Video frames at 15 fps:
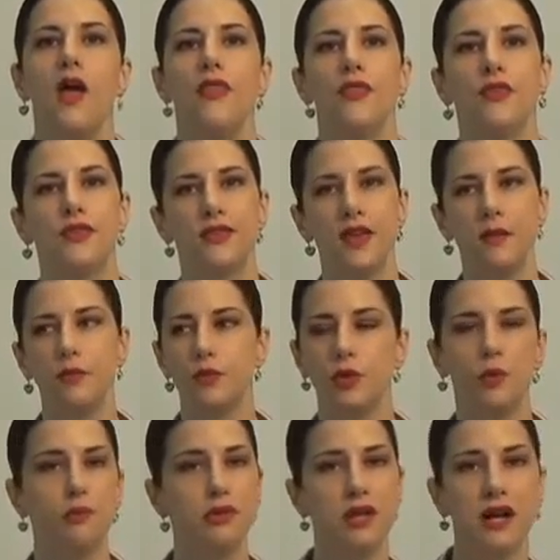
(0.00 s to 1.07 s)
The same
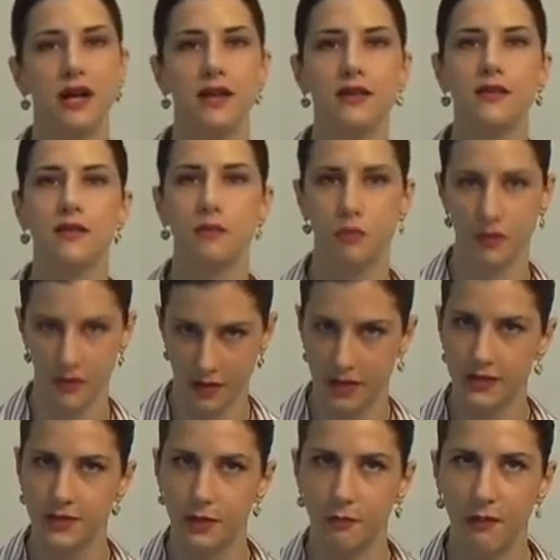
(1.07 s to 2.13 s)
rule applies moving on
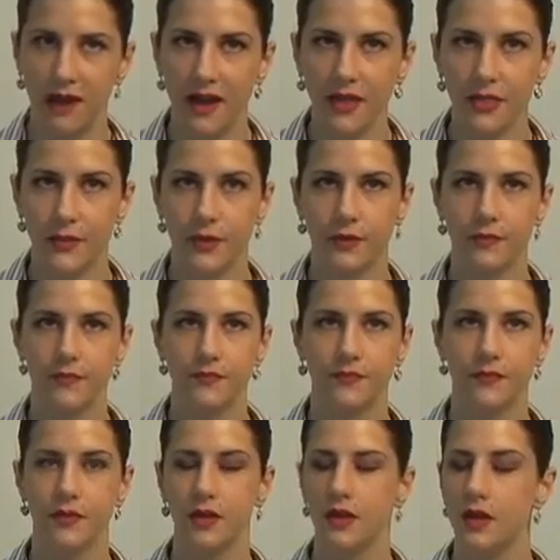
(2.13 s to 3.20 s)
to your bathroom.
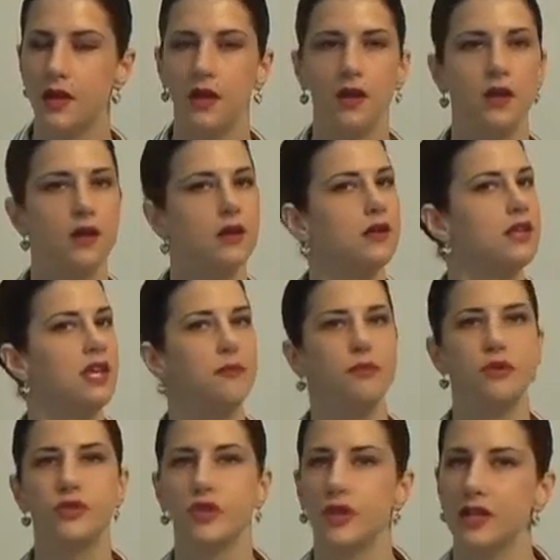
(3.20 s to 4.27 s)
Keep
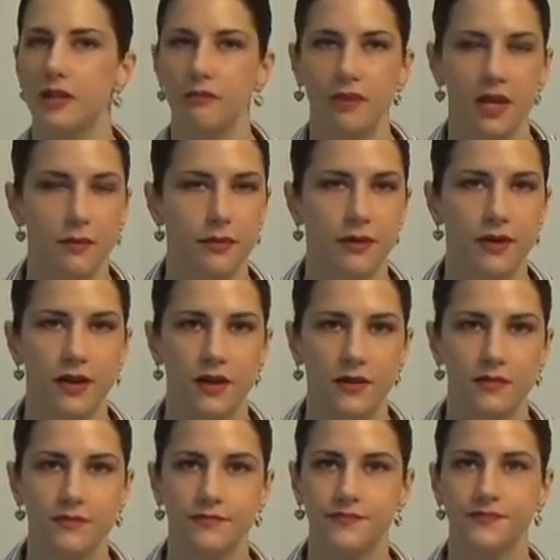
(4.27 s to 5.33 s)
your toilet paper out,
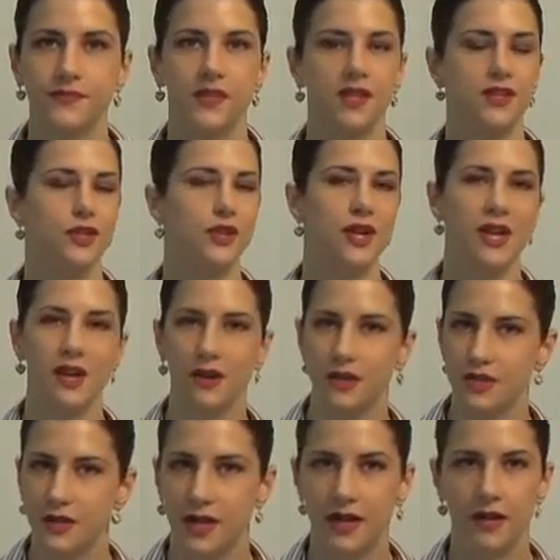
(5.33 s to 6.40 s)
your hair
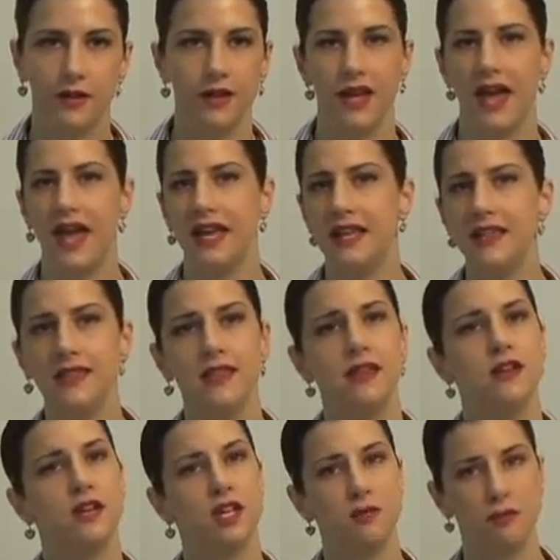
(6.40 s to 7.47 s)
dryer, anything
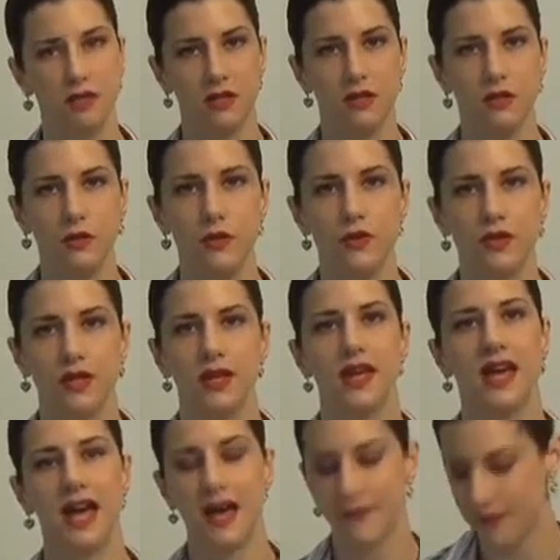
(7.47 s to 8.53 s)
you're going to be using,
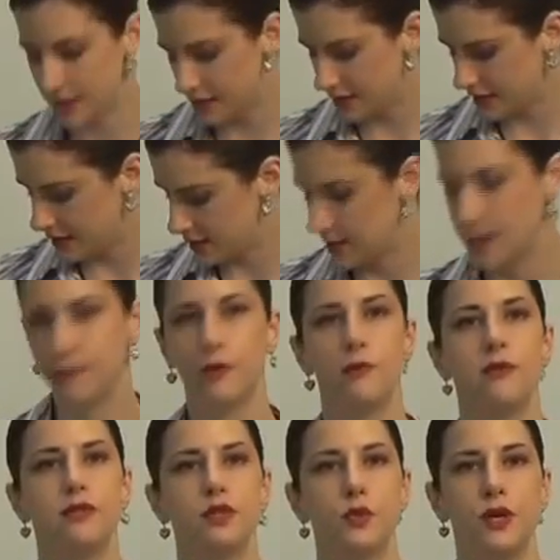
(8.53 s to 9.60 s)
have it again somewhere
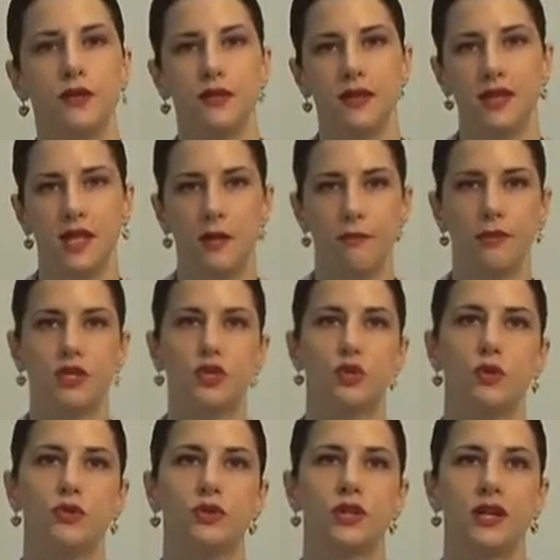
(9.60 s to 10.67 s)
between the hip and
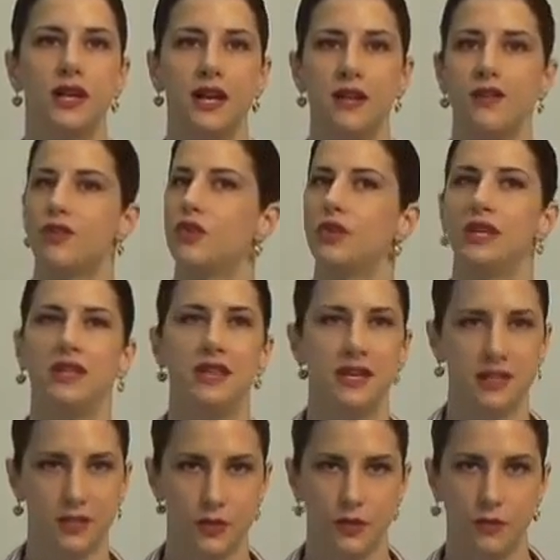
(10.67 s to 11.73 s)
shoulder height so you can
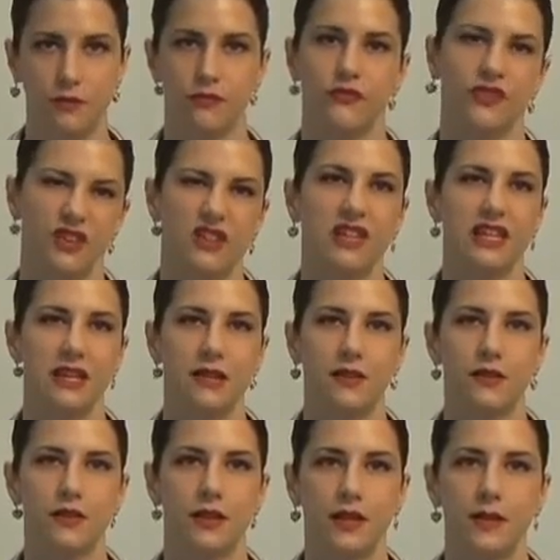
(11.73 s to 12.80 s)
get to it fairly
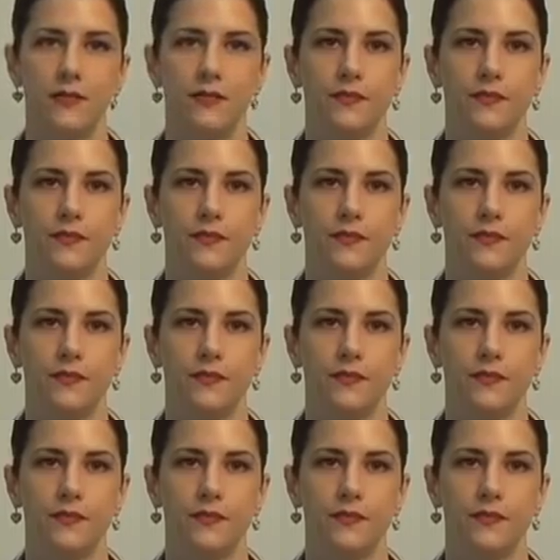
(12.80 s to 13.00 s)
easily.